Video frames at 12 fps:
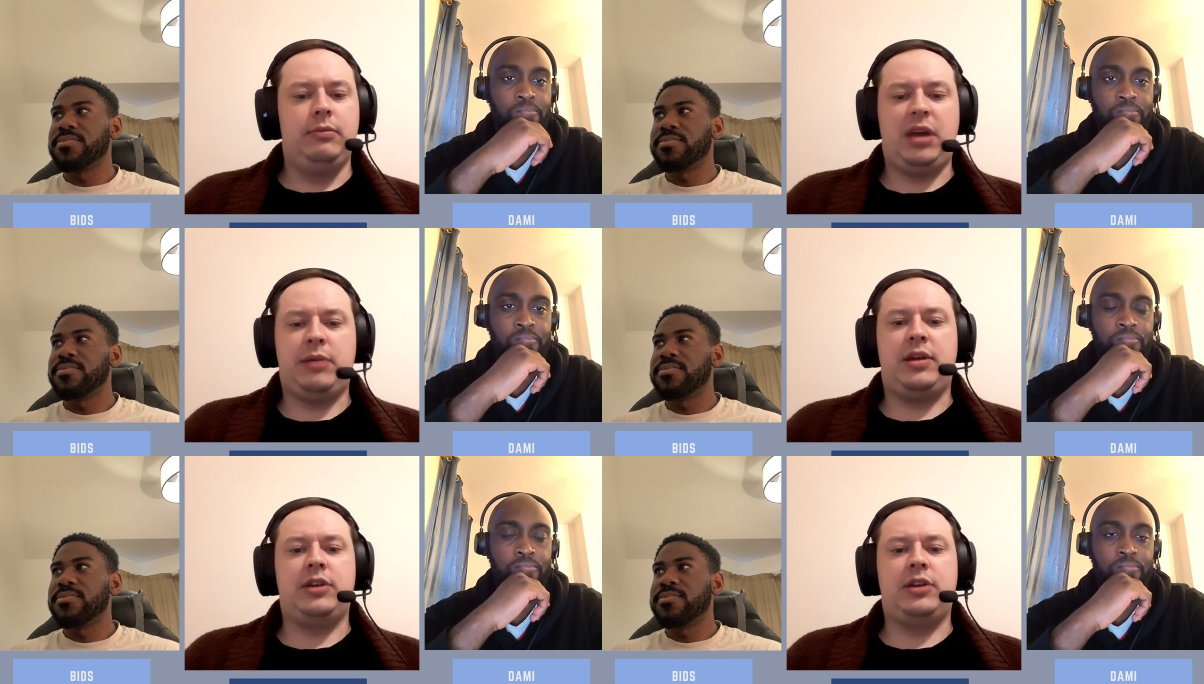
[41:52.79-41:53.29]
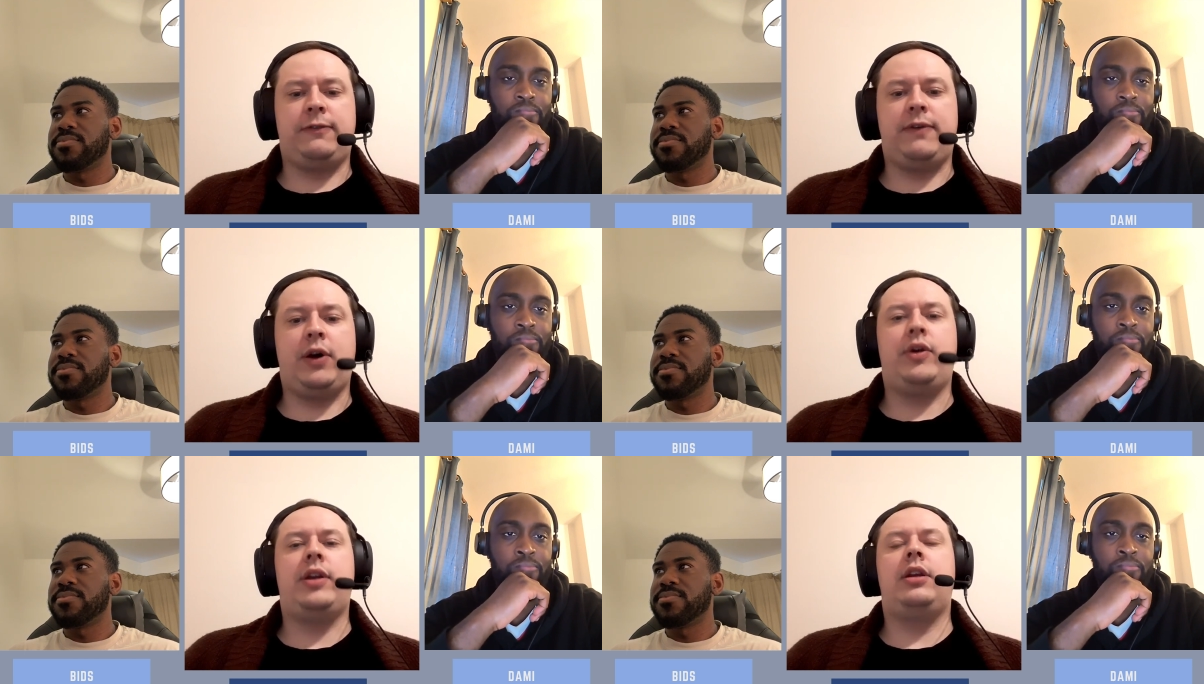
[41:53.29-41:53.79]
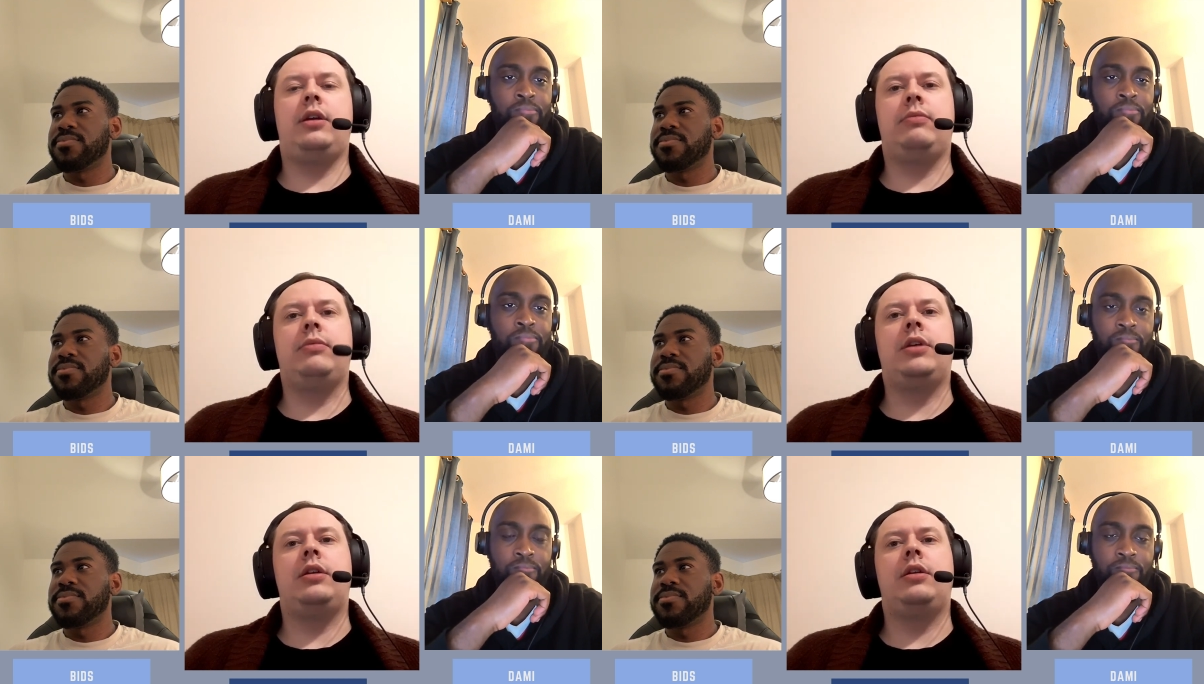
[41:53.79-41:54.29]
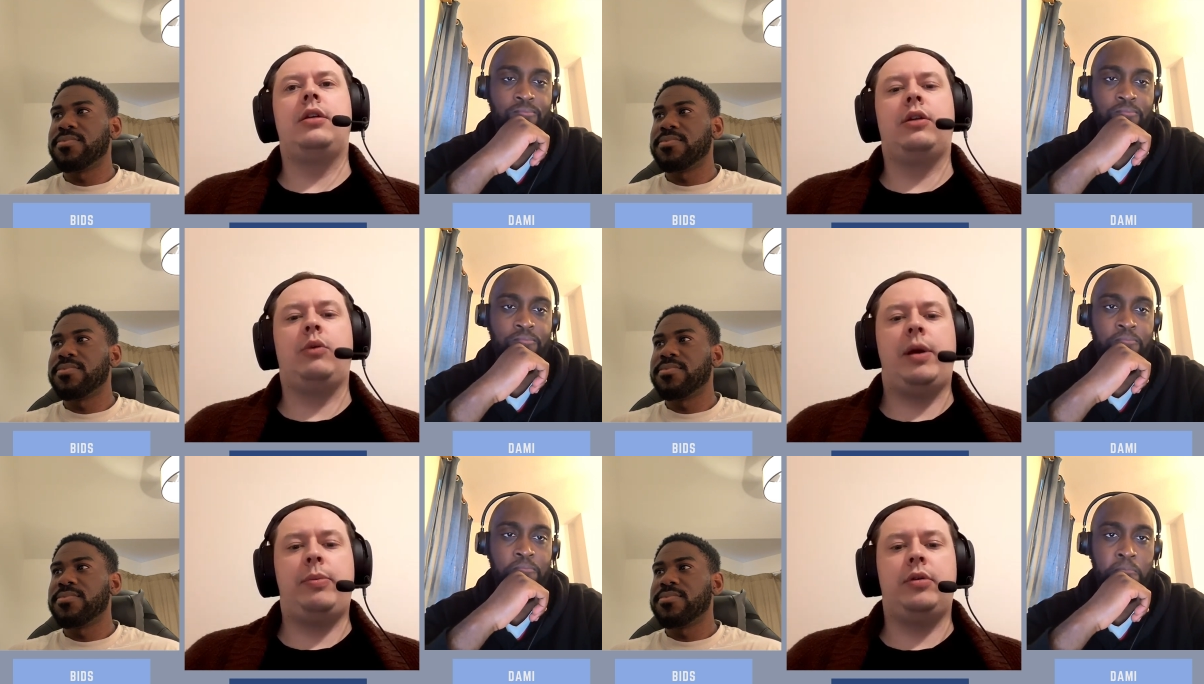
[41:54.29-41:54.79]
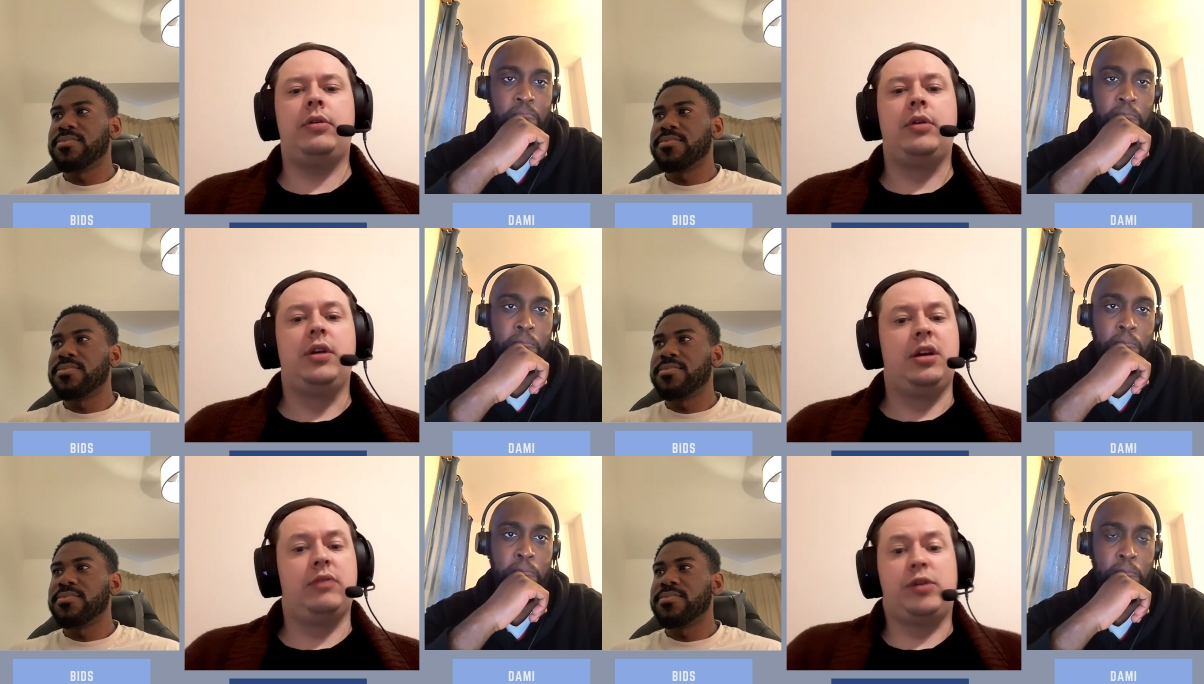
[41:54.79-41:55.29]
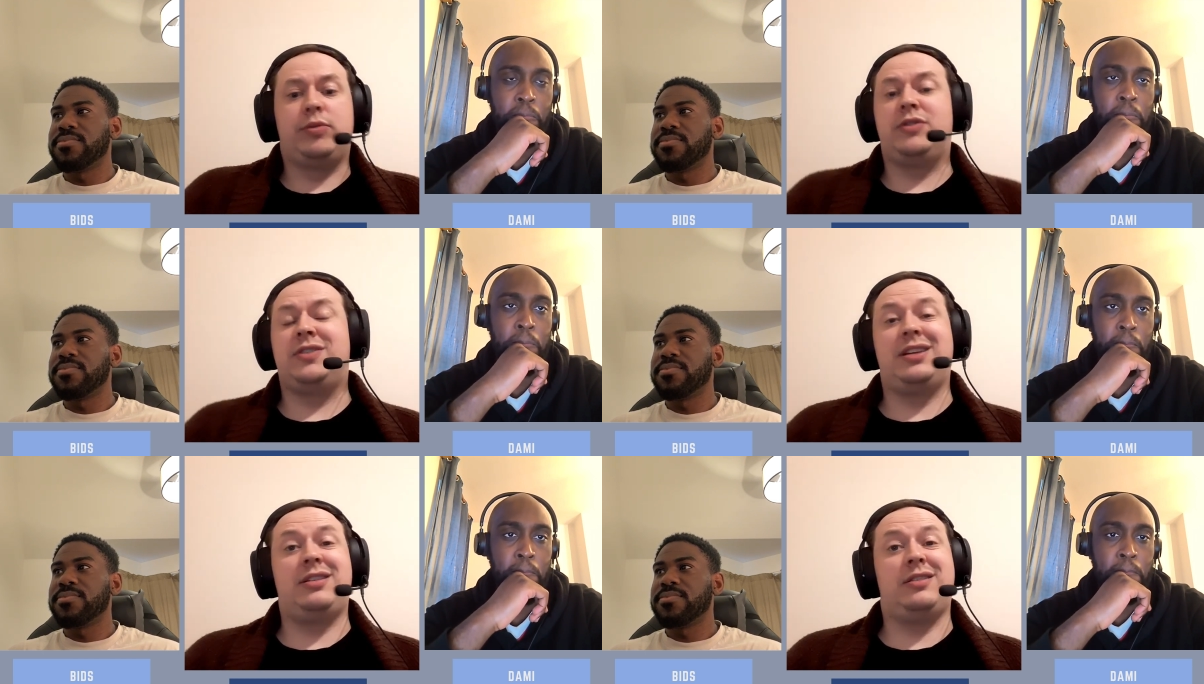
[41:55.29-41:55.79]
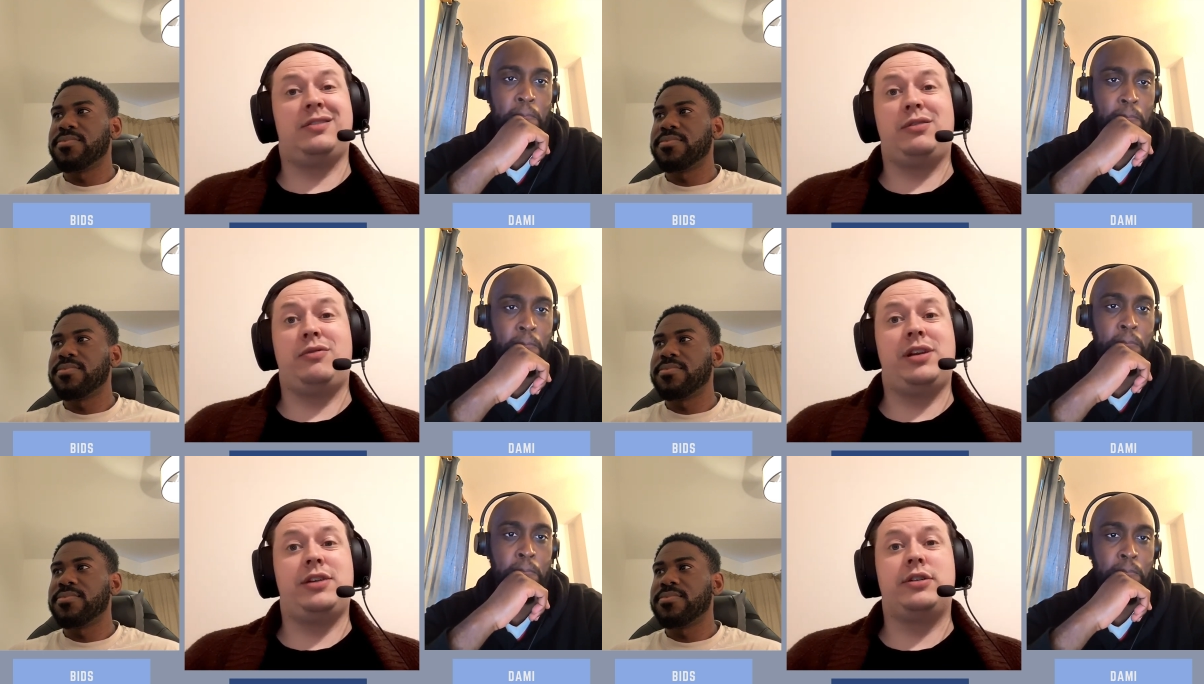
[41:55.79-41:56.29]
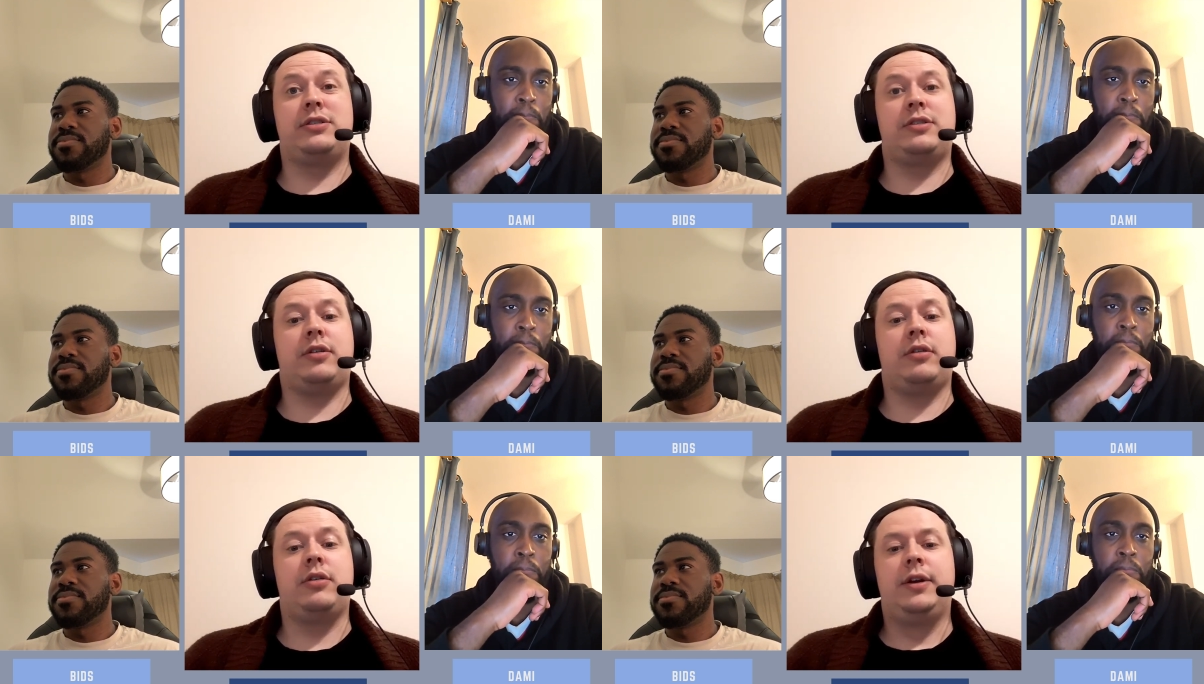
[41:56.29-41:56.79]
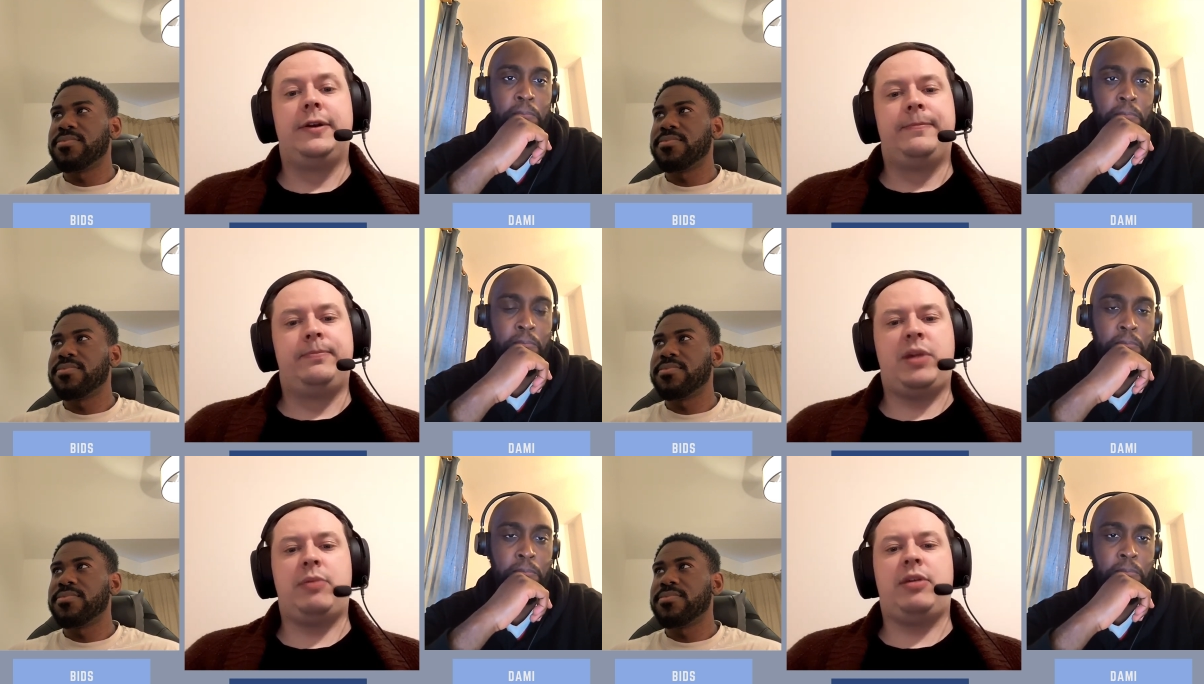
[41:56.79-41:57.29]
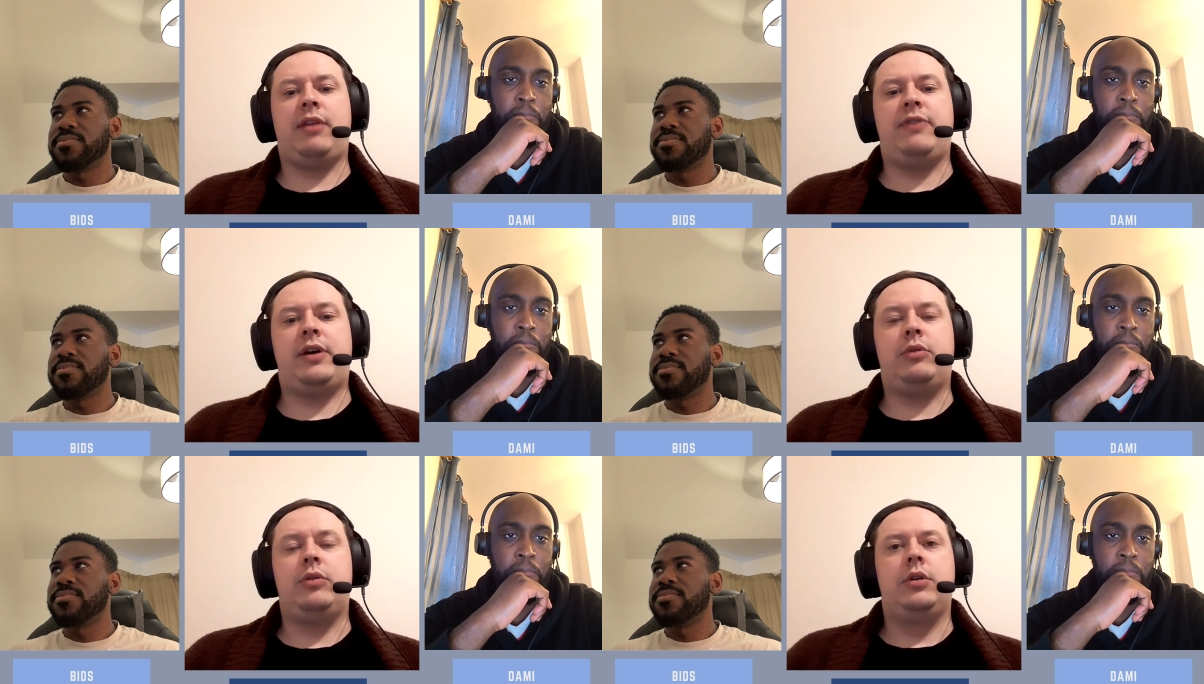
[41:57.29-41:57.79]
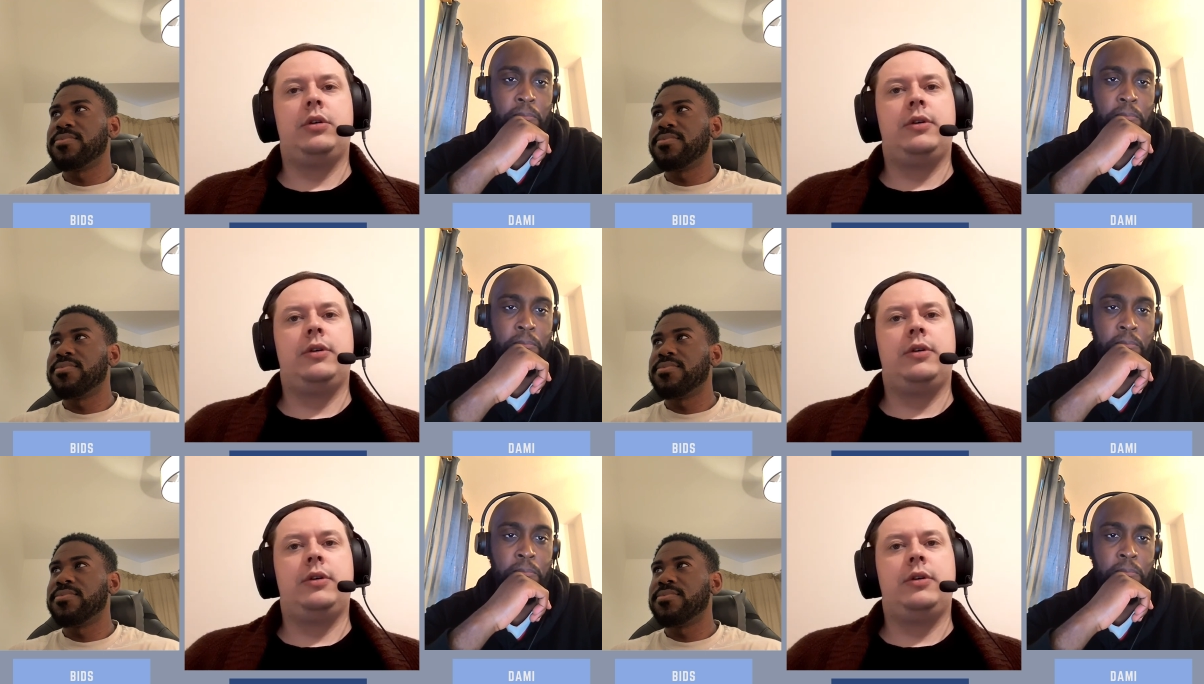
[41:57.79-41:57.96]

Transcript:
Speaker 1: maybe they just felt they needed need mm. another weapon. And Robert does look really good. So maybe they felt